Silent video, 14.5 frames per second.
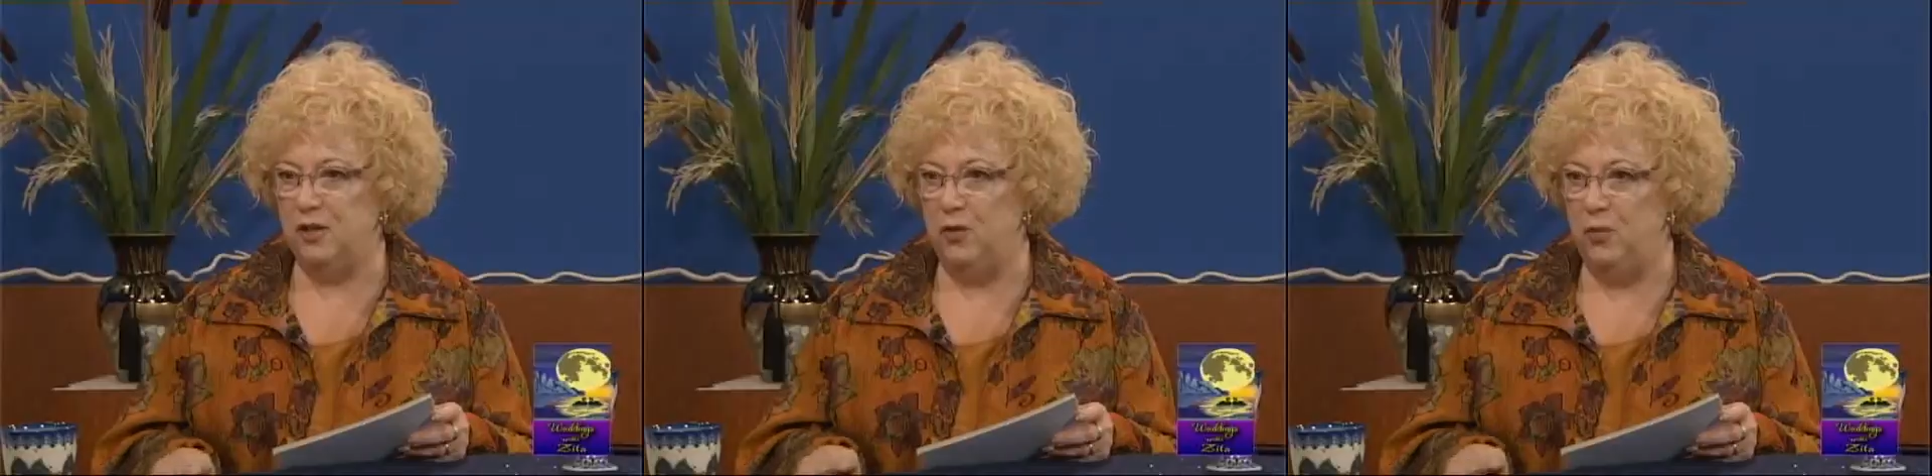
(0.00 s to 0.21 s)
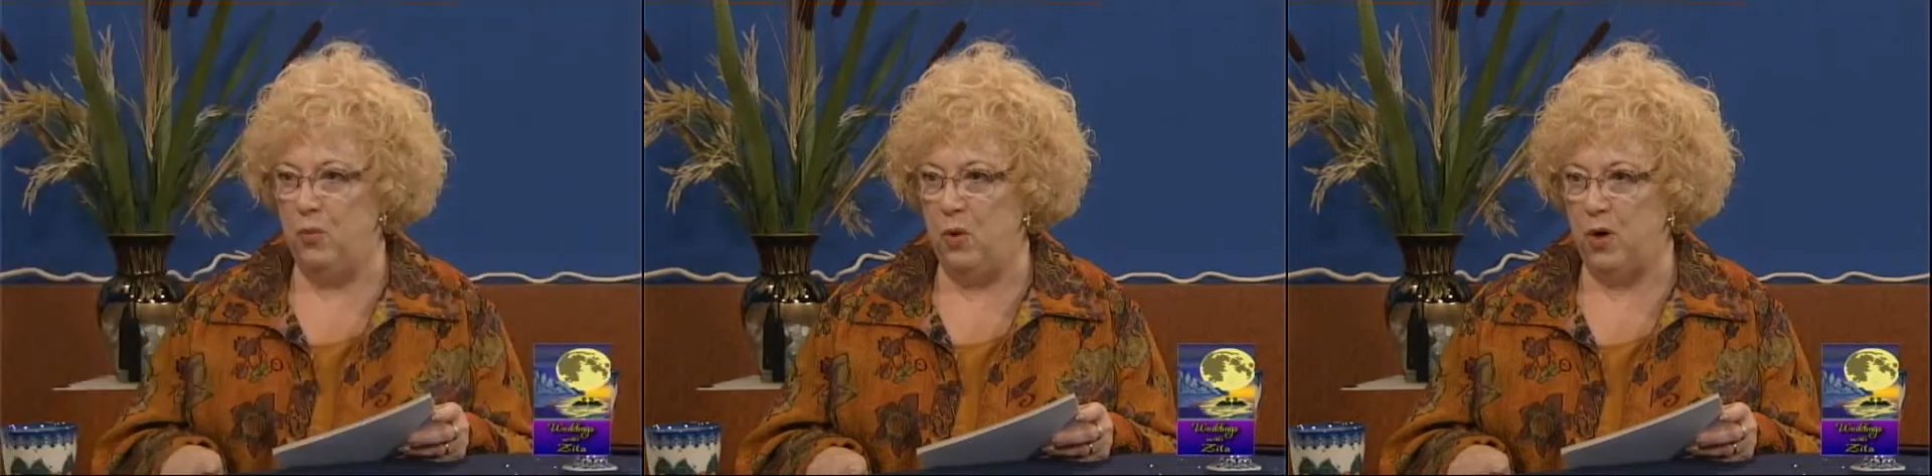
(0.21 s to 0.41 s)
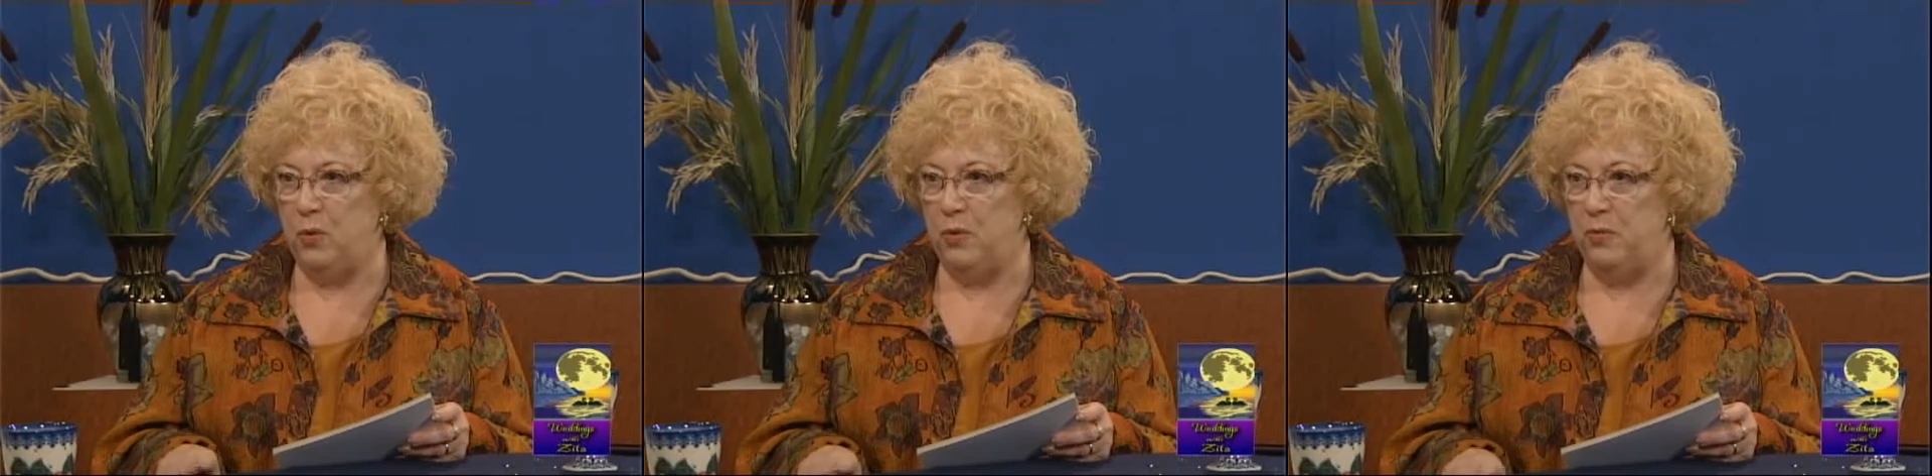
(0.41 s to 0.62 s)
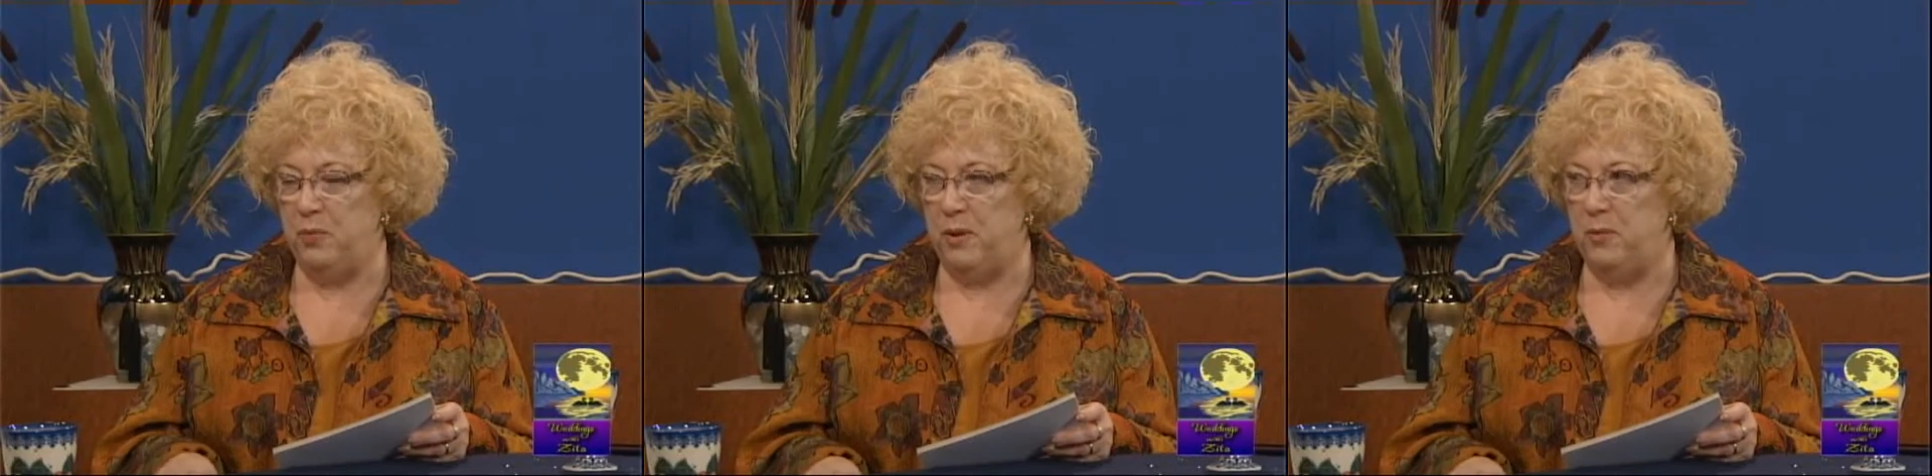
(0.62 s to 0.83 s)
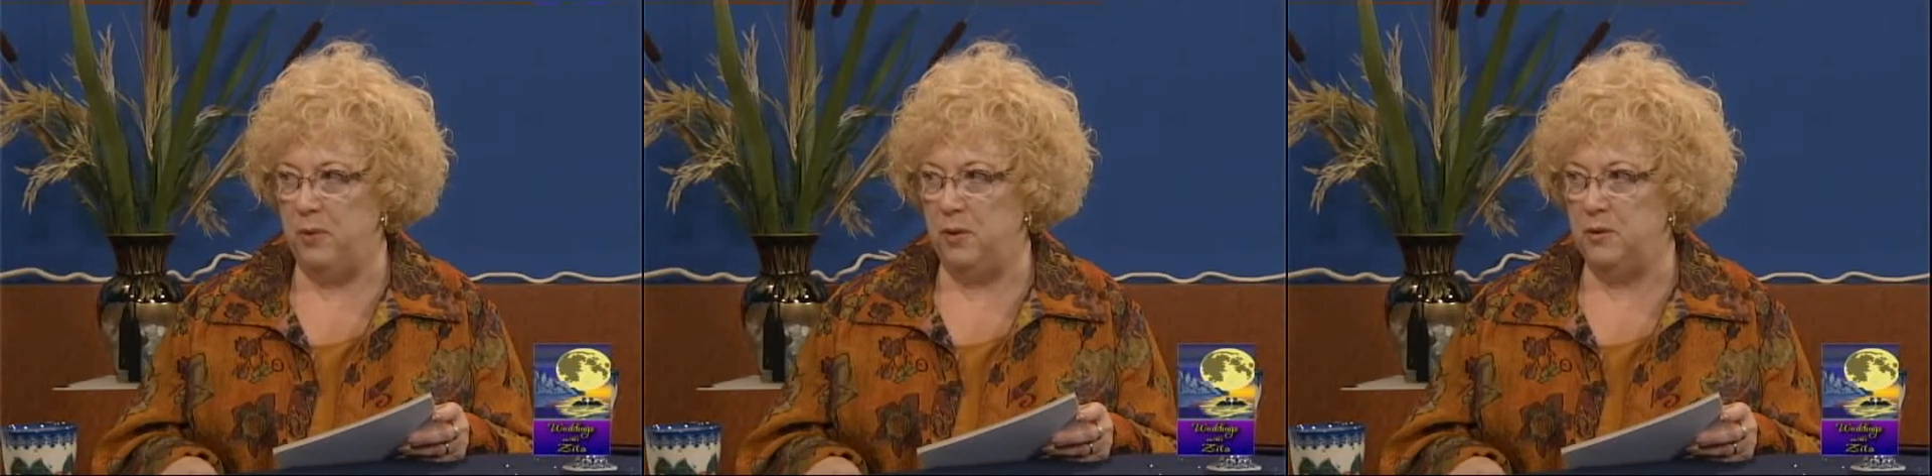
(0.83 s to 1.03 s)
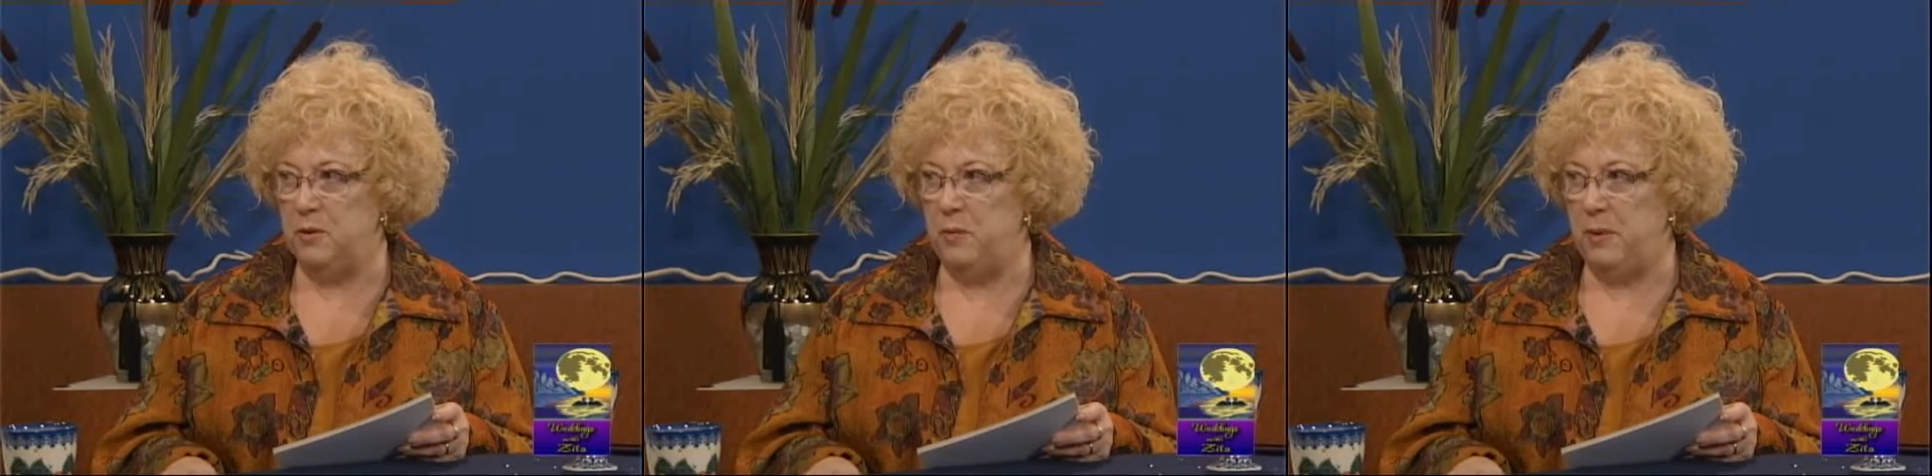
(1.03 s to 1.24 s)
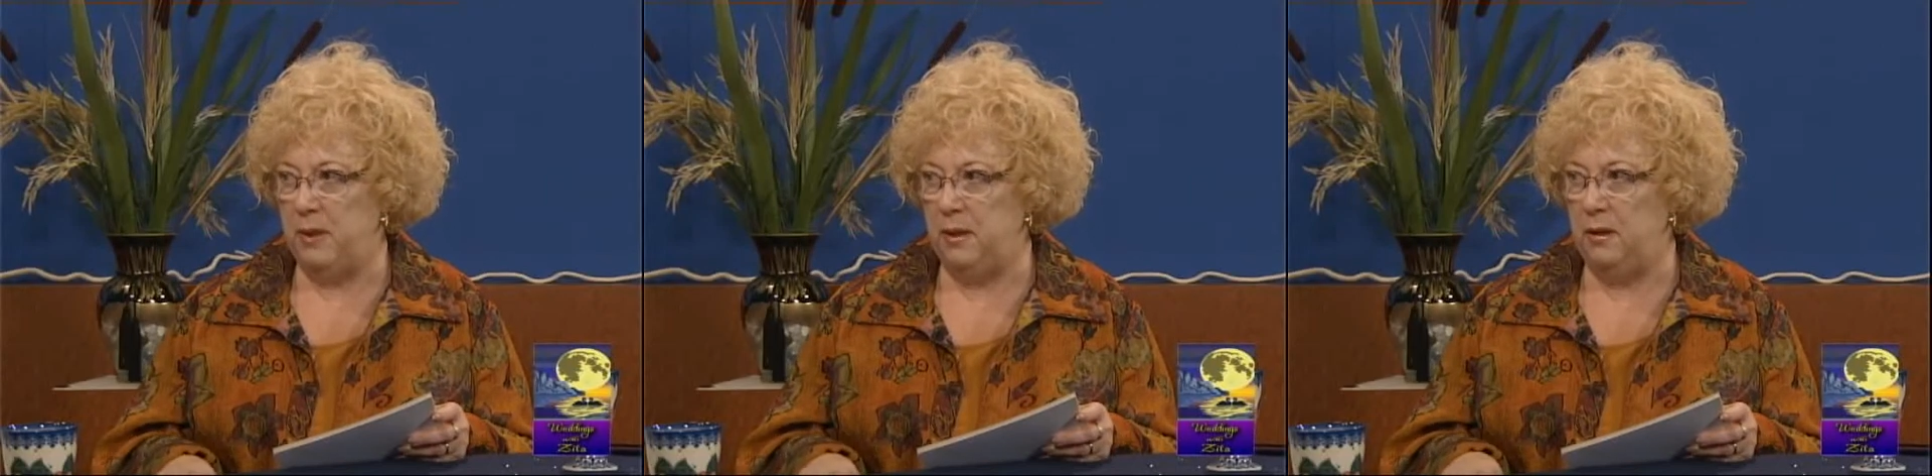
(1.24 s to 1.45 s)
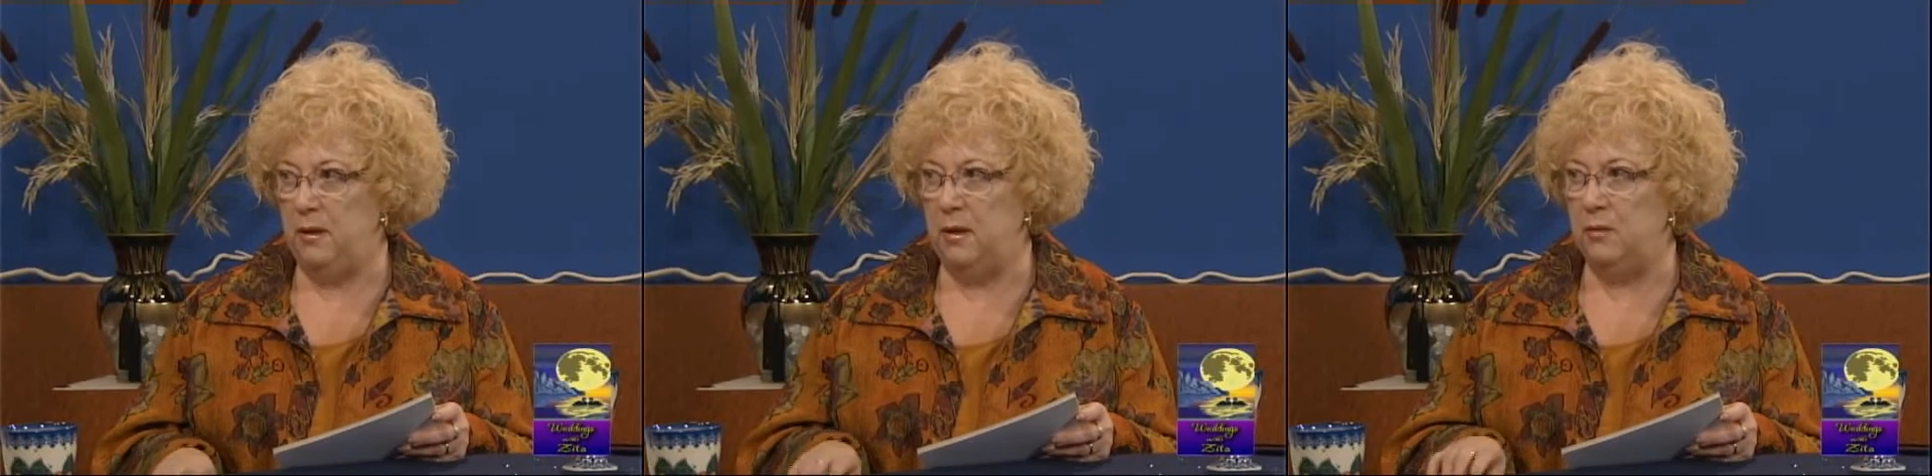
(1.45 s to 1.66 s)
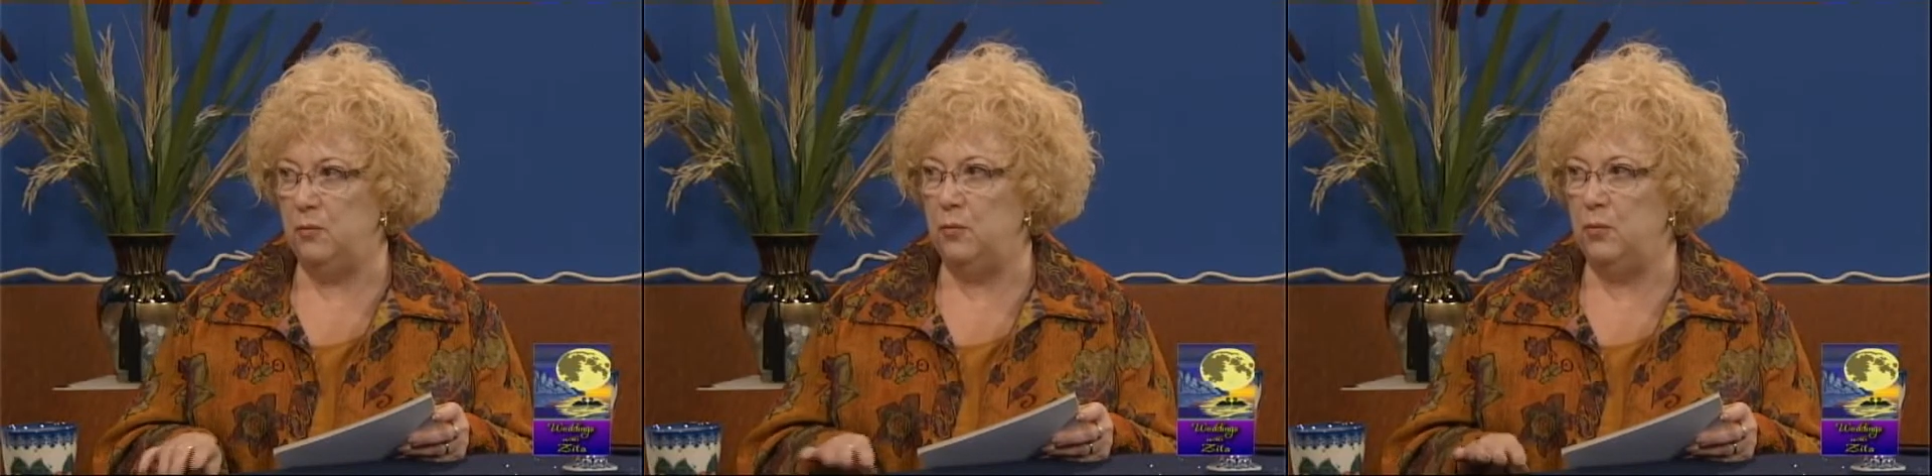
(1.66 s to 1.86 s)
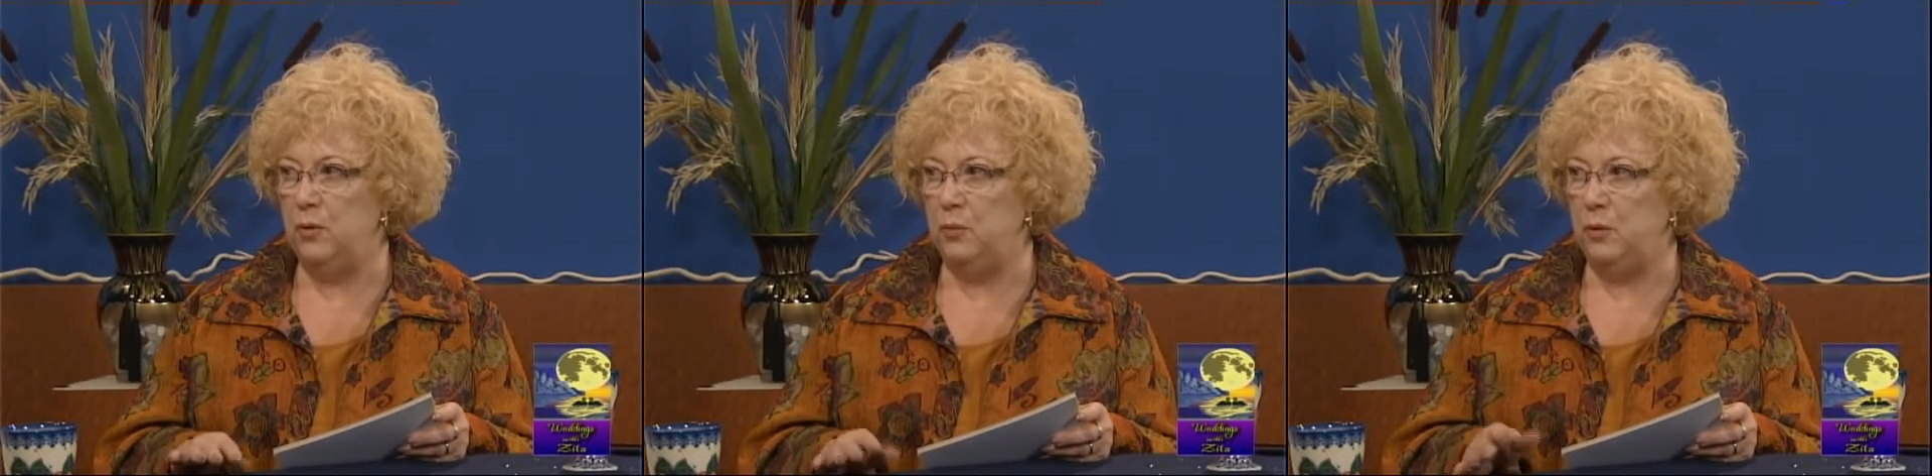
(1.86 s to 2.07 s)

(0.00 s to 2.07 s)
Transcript: that you work with people depending on